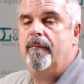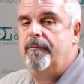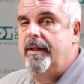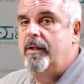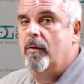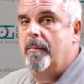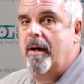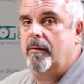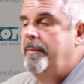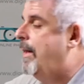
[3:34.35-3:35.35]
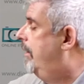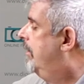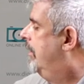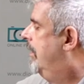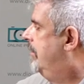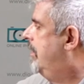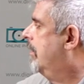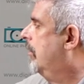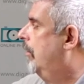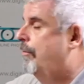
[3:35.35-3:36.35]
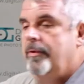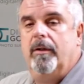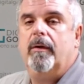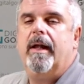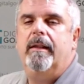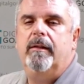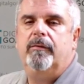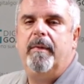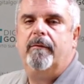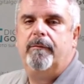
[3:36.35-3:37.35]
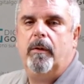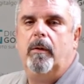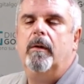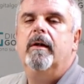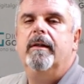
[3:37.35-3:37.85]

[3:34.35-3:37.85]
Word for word: video monopod, take a closer look at this Manfrotto,